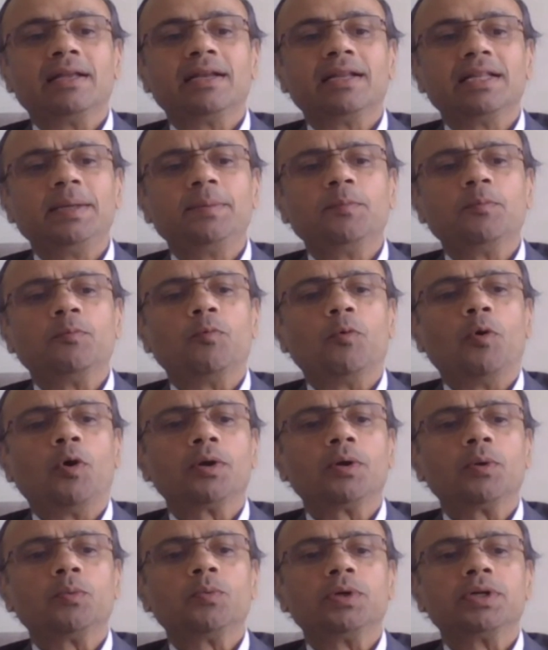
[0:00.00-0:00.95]
Nadeem,
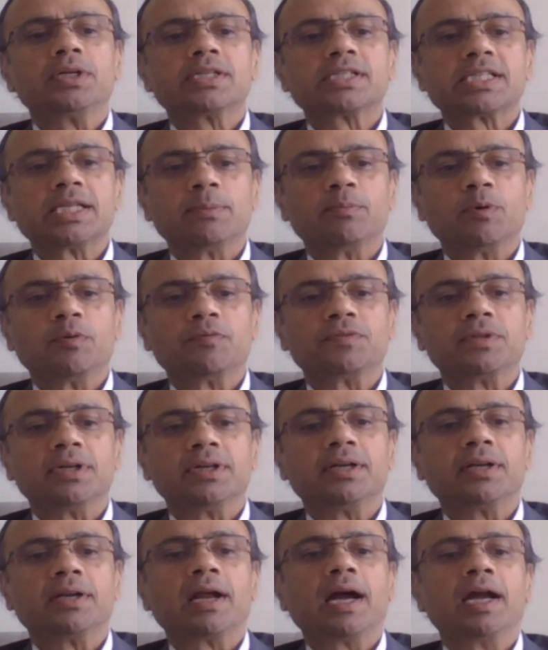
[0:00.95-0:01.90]
what were some of
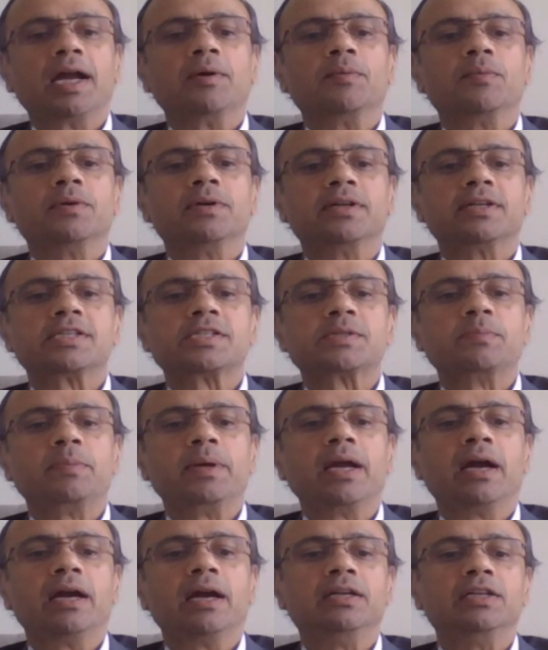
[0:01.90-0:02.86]
the drivers
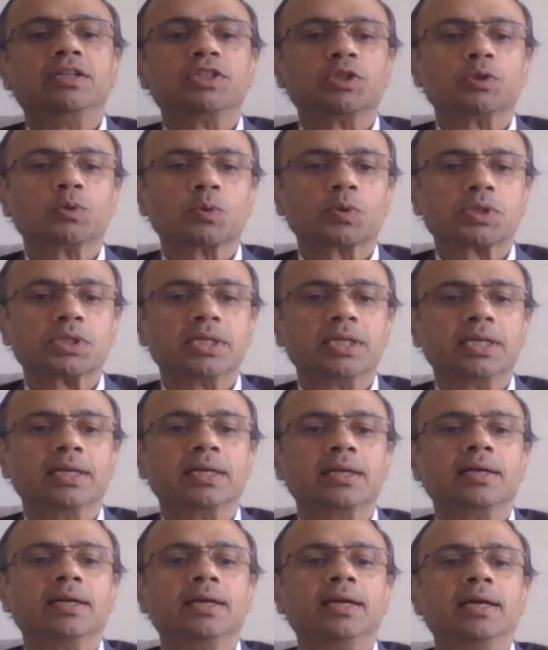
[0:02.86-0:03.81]
behind
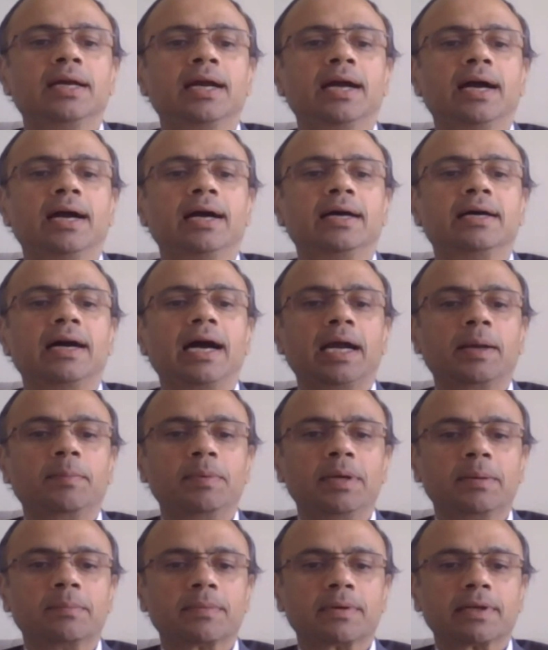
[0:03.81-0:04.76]
choosing uh, I
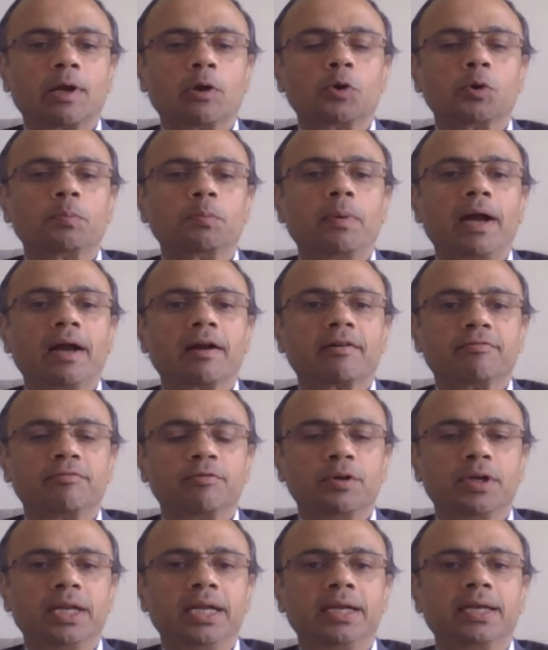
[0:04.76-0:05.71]
B M Cloud Pak
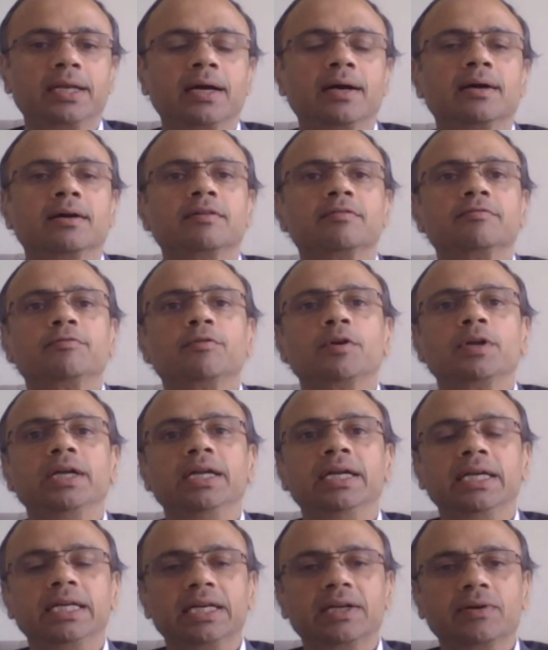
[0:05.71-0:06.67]
for data for
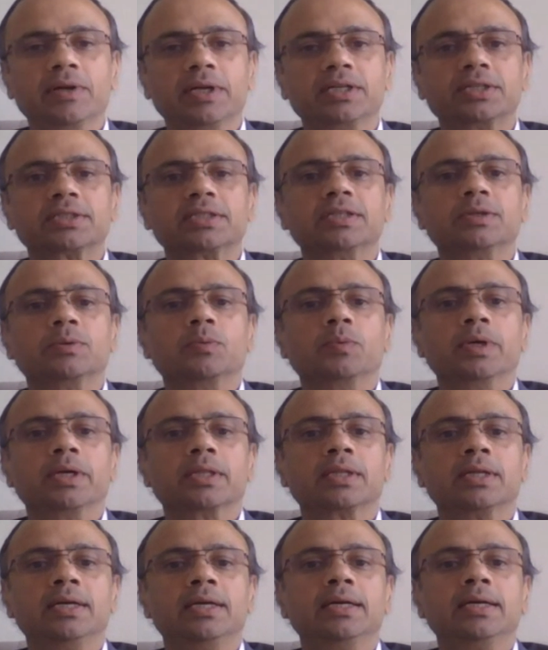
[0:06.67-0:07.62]
integration
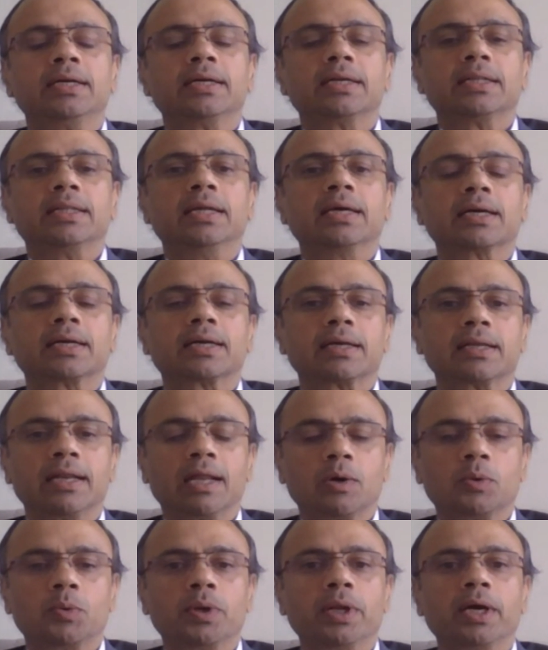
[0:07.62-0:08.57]
with the
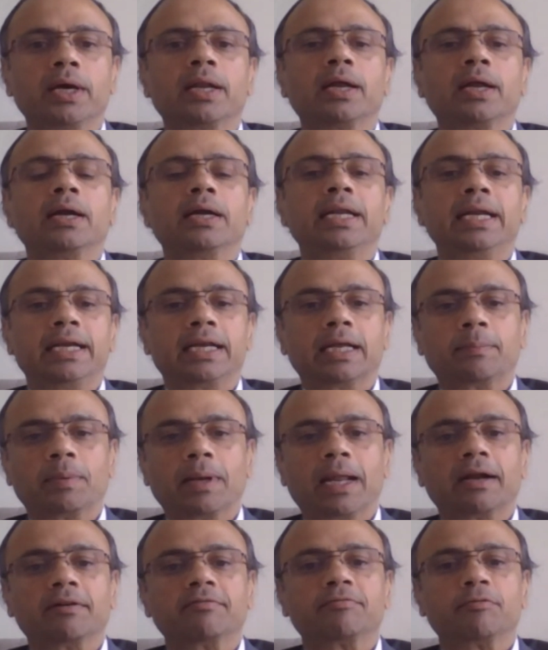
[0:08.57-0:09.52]
Cloudera data
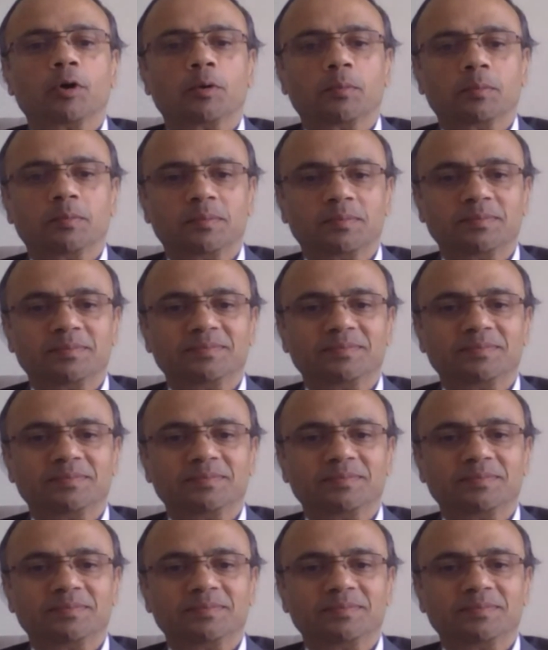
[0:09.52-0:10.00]
platform?